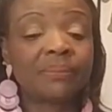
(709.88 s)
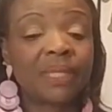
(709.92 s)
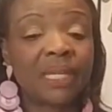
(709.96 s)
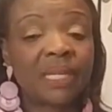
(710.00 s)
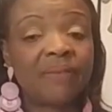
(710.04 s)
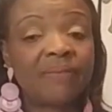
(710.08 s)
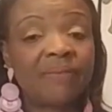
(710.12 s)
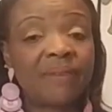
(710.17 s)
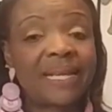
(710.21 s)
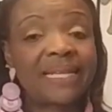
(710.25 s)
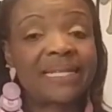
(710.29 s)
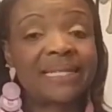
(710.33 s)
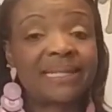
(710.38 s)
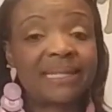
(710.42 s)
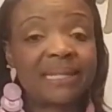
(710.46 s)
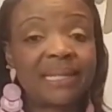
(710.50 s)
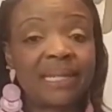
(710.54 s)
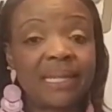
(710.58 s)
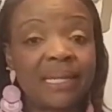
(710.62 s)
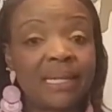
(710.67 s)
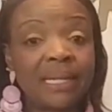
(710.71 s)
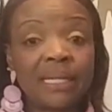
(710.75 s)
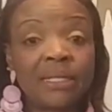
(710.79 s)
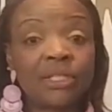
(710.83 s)
invest
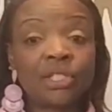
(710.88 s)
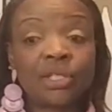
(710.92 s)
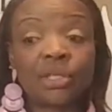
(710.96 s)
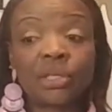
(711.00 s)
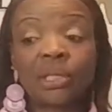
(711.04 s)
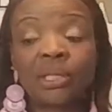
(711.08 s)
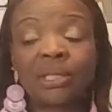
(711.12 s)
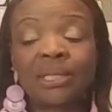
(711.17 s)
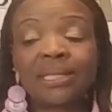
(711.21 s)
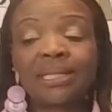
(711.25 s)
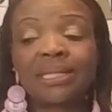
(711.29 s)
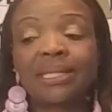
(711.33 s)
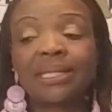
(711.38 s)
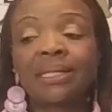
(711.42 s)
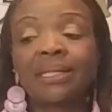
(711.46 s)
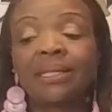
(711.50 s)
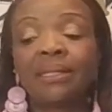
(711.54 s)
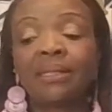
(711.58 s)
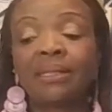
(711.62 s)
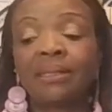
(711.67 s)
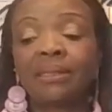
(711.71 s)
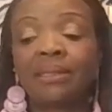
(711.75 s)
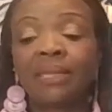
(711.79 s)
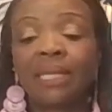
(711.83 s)
in. It shouldn't.
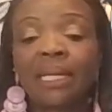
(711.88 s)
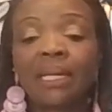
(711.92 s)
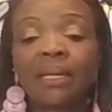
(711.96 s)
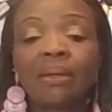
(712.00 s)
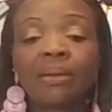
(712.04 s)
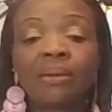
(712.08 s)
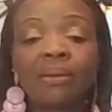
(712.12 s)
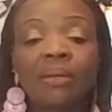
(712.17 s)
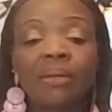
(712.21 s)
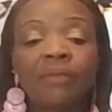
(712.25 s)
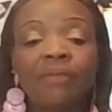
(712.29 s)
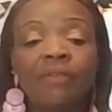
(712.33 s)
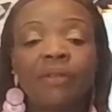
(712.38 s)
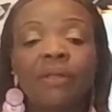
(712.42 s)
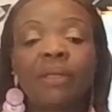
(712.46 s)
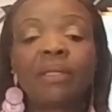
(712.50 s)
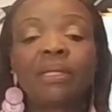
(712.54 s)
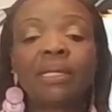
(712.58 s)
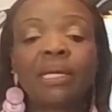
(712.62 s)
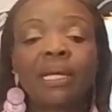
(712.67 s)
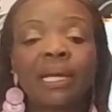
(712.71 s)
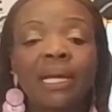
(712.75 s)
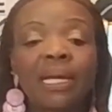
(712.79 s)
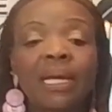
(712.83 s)
Now, if you're
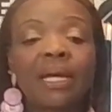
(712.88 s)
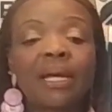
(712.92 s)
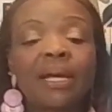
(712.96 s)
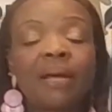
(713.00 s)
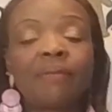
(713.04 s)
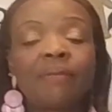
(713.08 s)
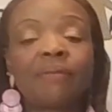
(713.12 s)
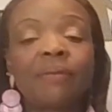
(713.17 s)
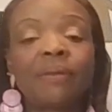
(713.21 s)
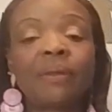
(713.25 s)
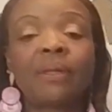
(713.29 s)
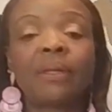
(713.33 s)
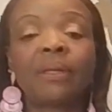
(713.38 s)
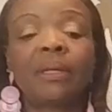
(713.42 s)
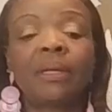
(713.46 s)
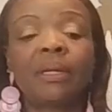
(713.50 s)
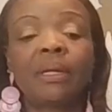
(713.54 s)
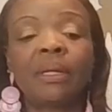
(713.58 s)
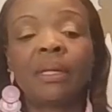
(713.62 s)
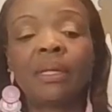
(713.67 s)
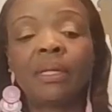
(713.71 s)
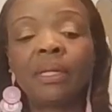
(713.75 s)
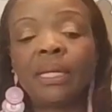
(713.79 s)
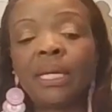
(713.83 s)
going to have
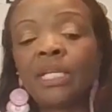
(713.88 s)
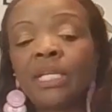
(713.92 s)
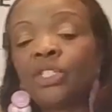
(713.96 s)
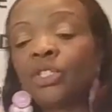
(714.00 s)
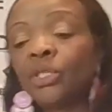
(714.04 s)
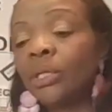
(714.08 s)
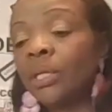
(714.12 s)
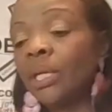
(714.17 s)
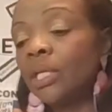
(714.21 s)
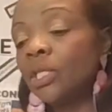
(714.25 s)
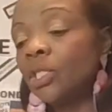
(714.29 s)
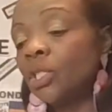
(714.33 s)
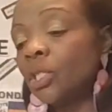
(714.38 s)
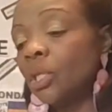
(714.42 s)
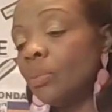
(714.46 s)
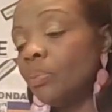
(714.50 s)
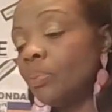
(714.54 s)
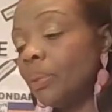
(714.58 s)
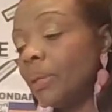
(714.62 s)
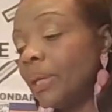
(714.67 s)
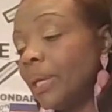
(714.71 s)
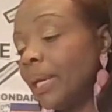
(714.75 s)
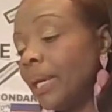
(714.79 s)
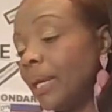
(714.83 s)
an education
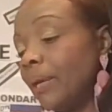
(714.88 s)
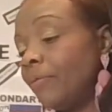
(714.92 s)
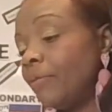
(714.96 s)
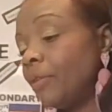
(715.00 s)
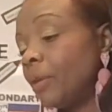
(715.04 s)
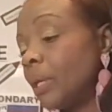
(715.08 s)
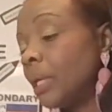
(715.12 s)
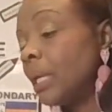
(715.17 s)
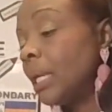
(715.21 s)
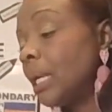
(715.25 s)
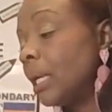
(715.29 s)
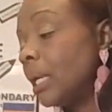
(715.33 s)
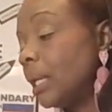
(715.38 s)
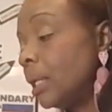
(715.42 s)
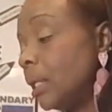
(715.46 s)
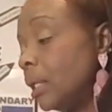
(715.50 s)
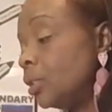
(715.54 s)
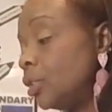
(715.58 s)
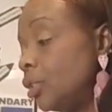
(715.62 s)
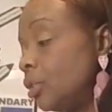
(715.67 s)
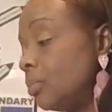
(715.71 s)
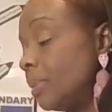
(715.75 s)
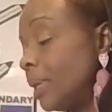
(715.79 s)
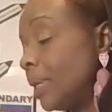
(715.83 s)
plan for
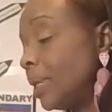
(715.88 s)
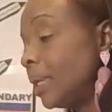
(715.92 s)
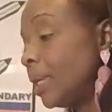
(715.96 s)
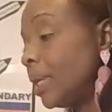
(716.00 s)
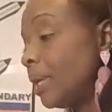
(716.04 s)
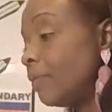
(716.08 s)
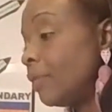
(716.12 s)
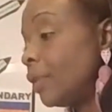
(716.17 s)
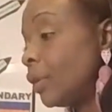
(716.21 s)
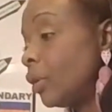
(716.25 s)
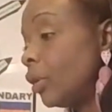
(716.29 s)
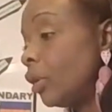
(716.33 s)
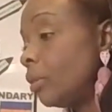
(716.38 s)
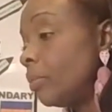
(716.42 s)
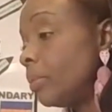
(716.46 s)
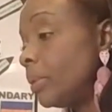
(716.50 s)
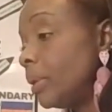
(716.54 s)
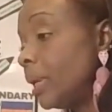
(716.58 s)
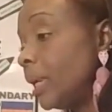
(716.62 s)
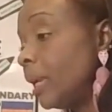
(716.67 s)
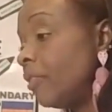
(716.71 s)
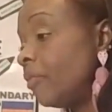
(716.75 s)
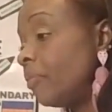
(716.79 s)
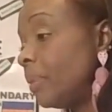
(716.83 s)
college, you might have a Gerber
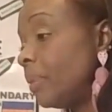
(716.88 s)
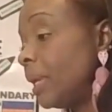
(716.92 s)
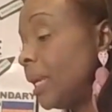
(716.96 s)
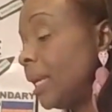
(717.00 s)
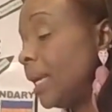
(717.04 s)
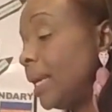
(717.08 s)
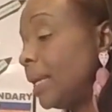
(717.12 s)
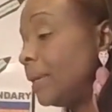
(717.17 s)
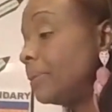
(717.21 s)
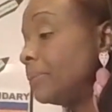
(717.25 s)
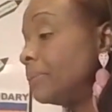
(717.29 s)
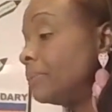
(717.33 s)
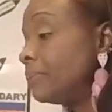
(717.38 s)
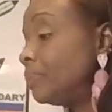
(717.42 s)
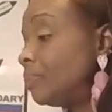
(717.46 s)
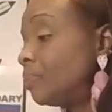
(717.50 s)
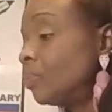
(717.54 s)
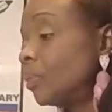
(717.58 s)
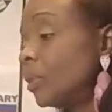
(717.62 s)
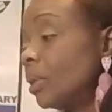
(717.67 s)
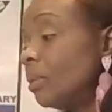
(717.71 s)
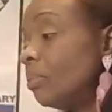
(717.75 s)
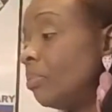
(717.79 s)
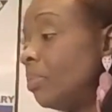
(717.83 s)
Life plan,
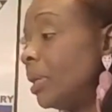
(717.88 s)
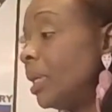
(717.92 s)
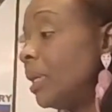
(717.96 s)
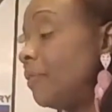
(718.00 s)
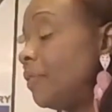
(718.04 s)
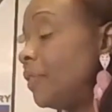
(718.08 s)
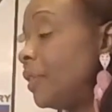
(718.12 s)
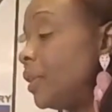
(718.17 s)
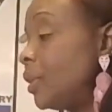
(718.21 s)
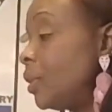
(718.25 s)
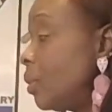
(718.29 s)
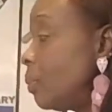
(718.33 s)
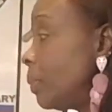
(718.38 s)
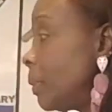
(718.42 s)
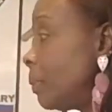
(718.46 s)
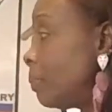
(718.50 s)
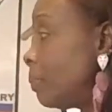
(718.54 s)
but if you don't